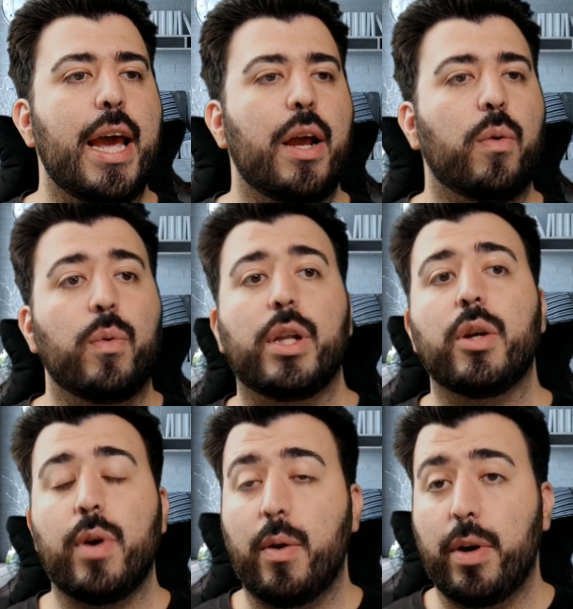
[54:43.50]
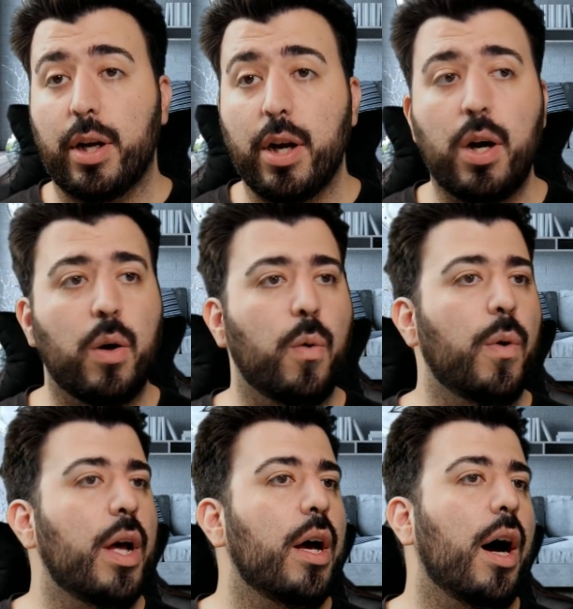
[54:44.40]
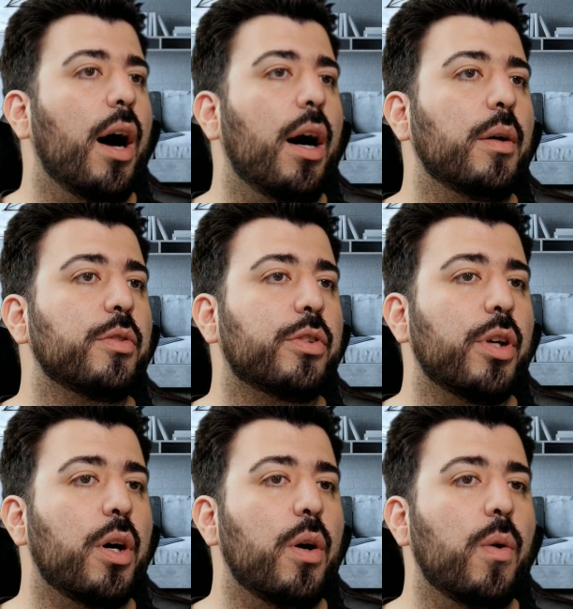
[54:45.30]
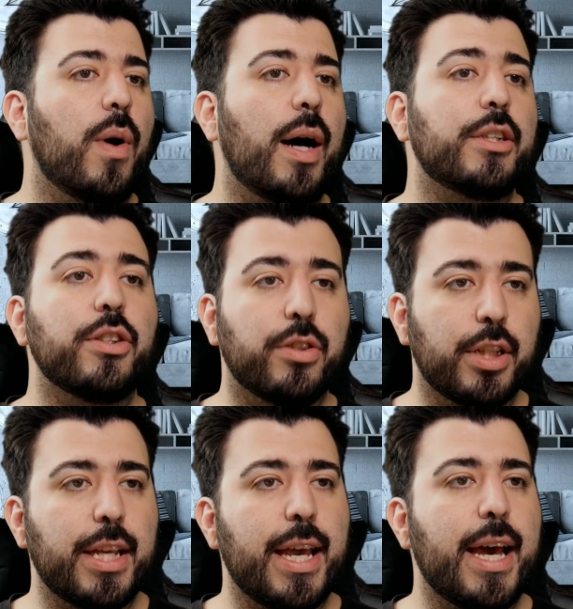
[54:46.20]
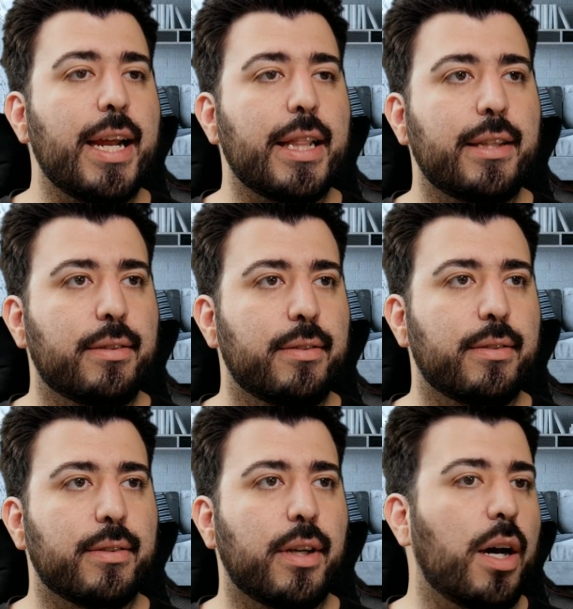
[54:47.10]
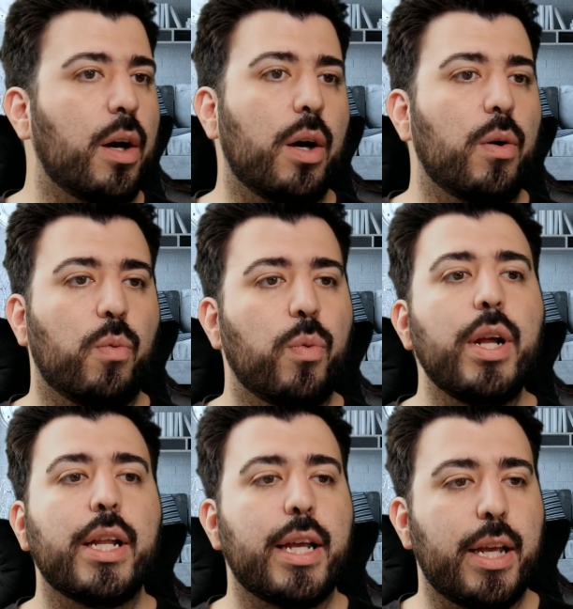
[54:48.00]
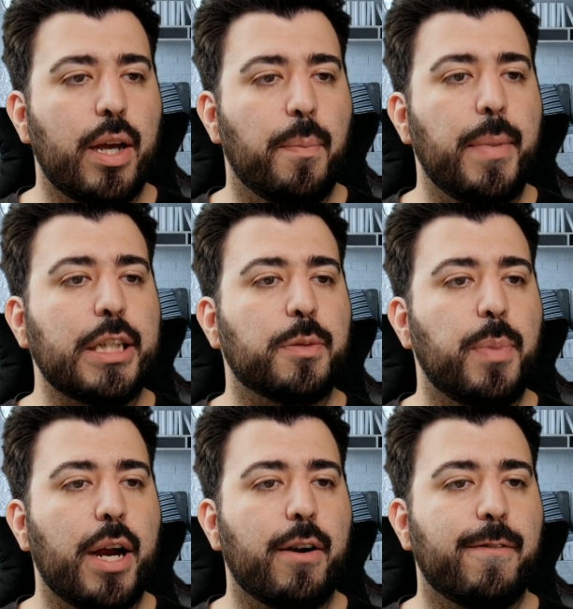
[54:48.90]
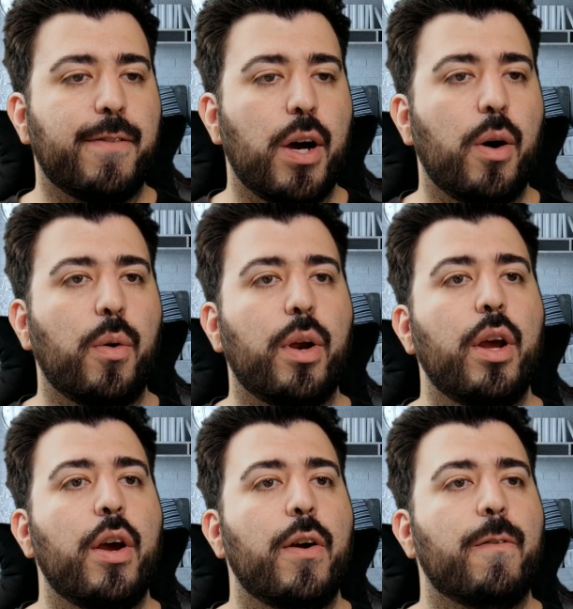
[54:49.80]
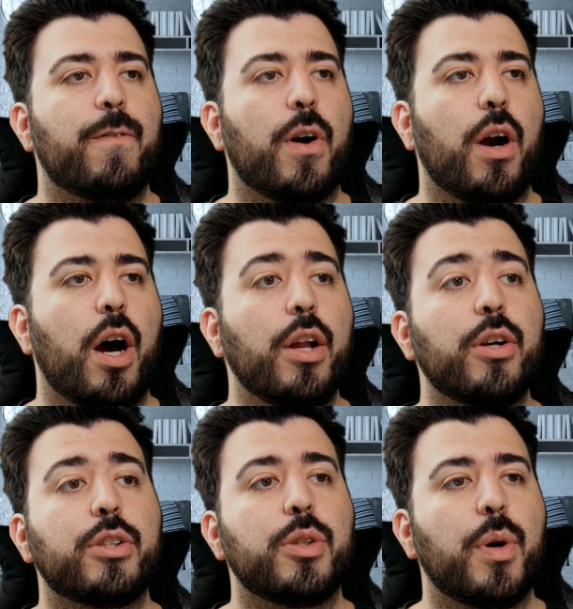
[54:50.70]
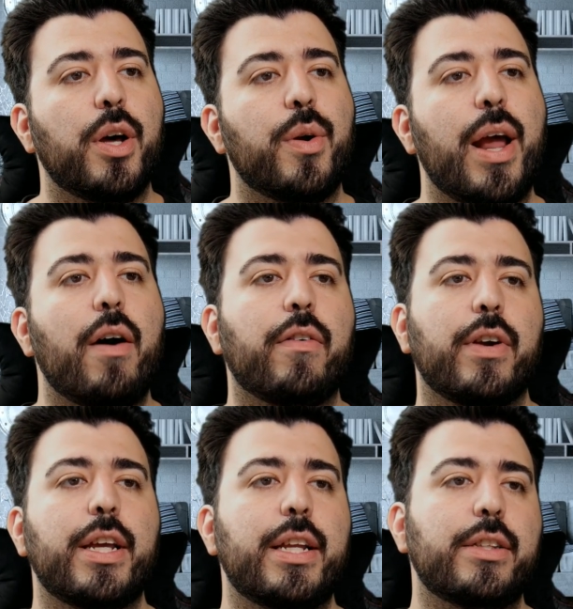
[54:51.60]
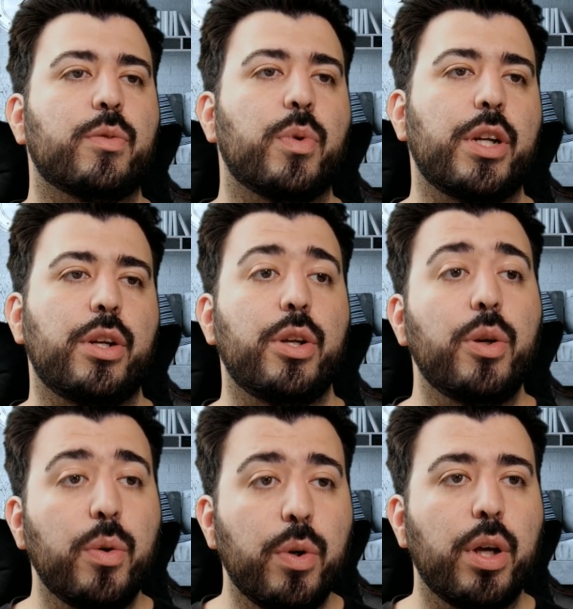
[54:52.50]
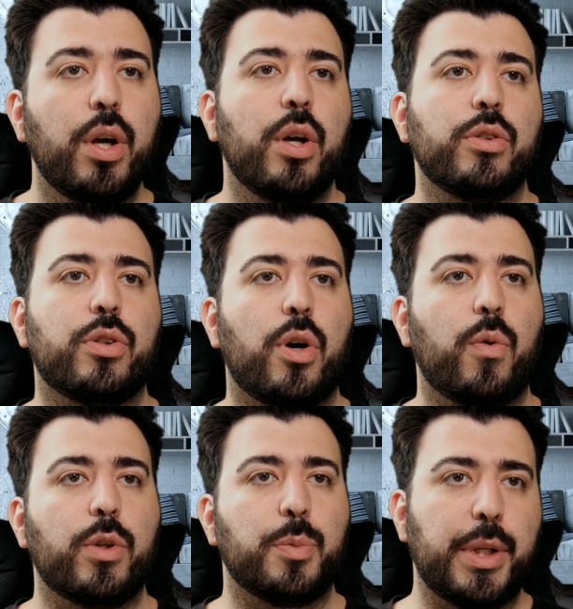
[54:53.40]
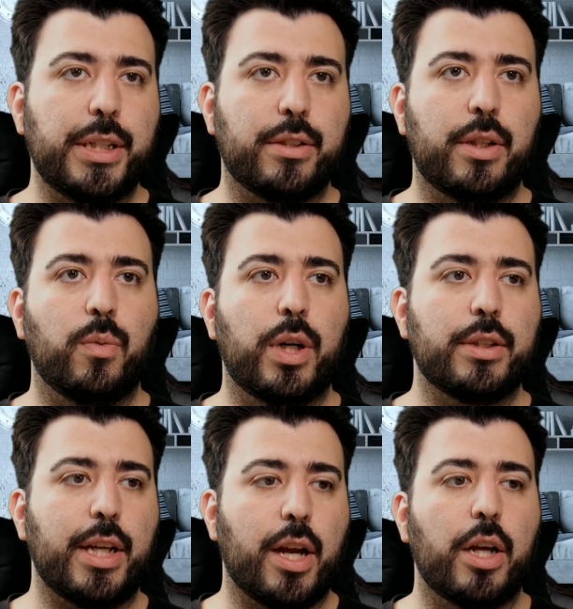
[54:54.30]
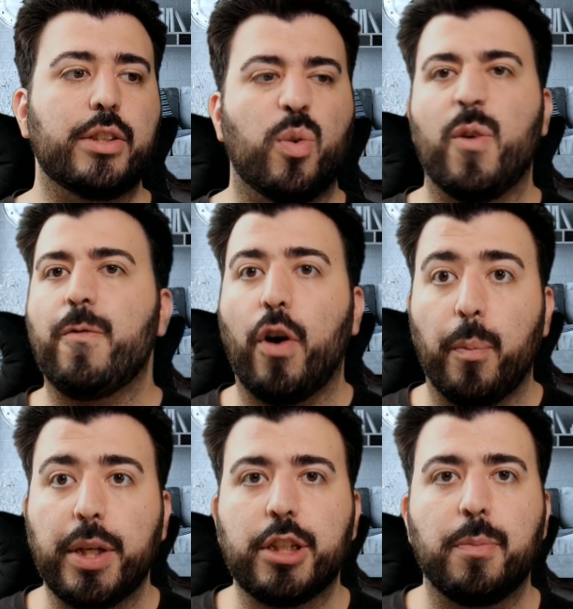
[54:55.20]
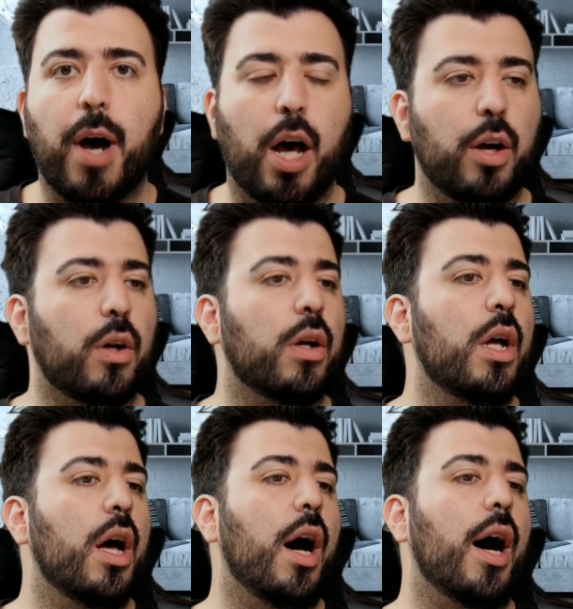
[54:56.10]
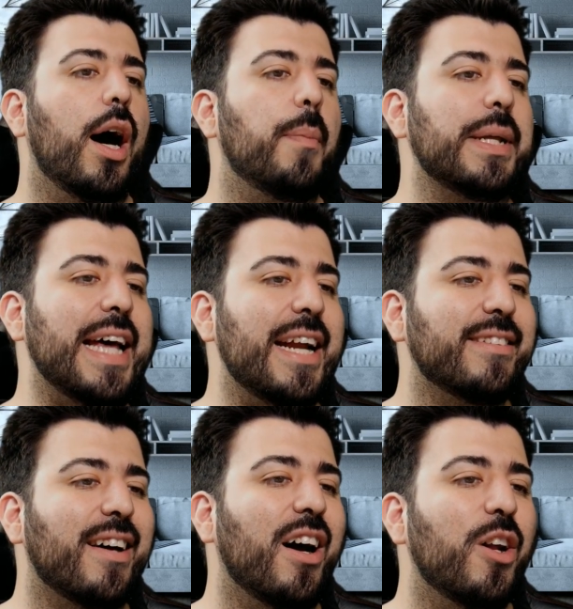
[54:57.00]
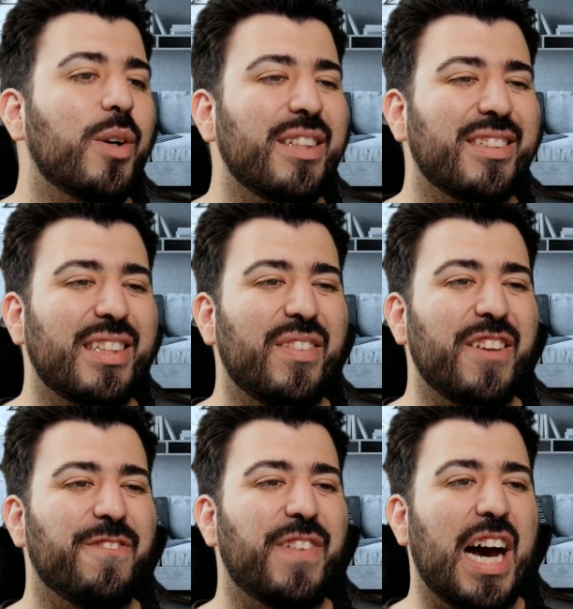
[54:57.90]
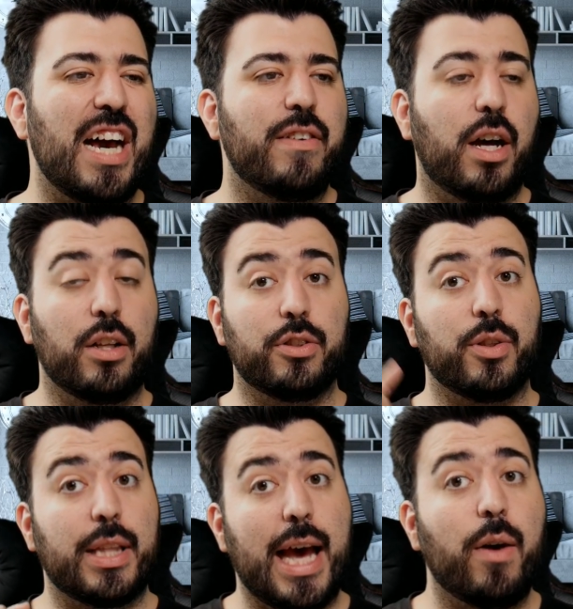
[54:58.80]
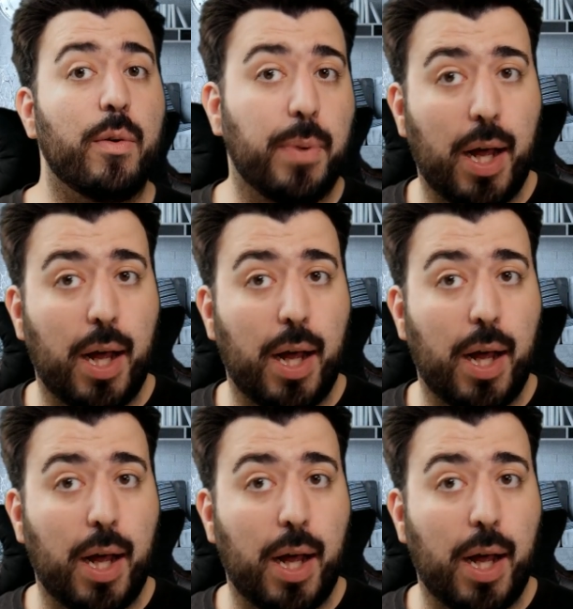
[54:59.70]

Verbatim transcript: a really great way to go. Uh, so just looking at it, this is a, really a much better phone for under 200. However, it is renewed, so which means it was like it's a refurbished model. Uh, but that is $175, so that